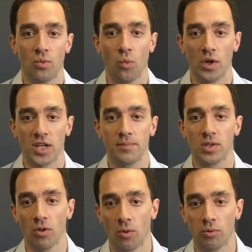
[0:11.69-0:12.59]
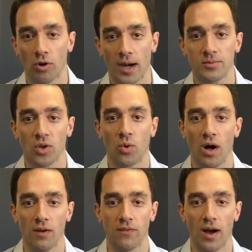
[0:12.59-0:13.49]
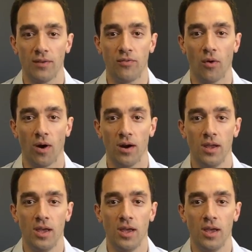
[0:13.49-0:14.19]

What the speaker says: what types of loan programs they'll qualify for,